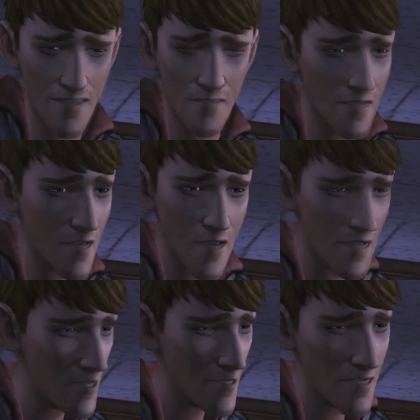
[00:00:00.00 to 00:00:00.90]
Lee. I
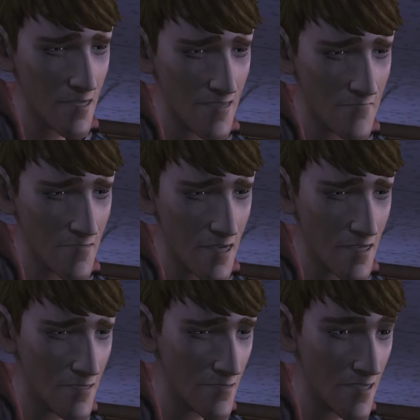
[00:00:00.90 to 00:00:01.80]
can't do this anymore.
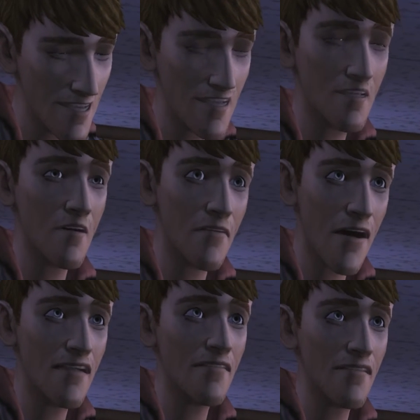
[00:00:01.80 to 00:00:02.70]
He's
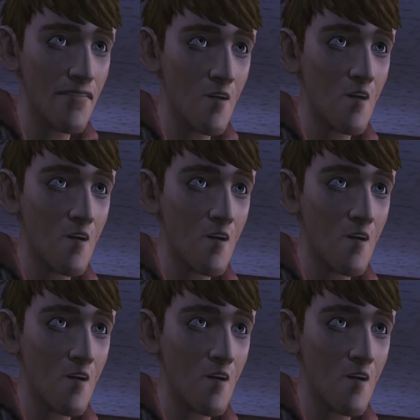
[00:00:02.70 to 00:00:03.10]
got a right to